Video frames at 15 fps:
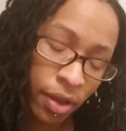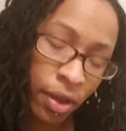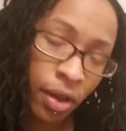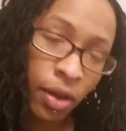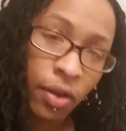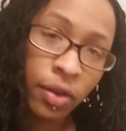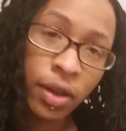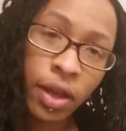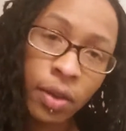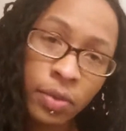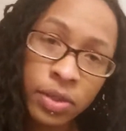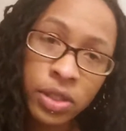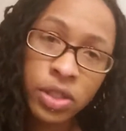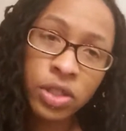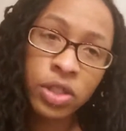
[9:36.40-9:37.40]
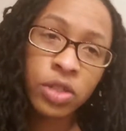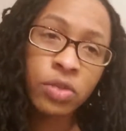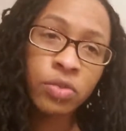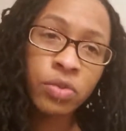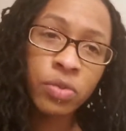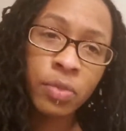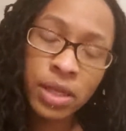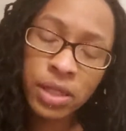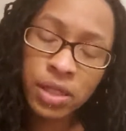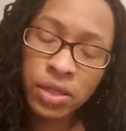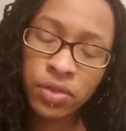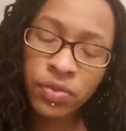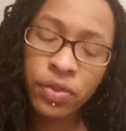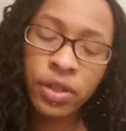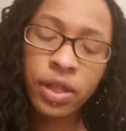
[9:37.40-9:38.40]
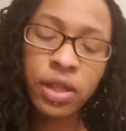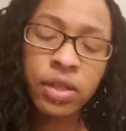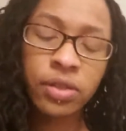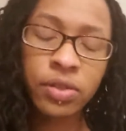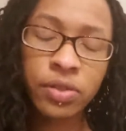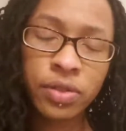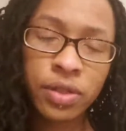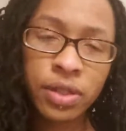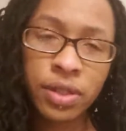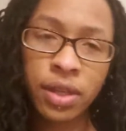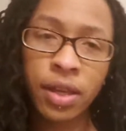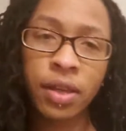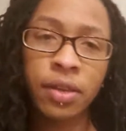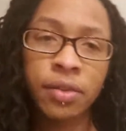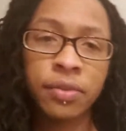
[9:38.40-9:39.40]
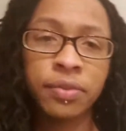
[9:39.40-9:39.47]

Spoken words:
Okay, what's the general message for Cancer today?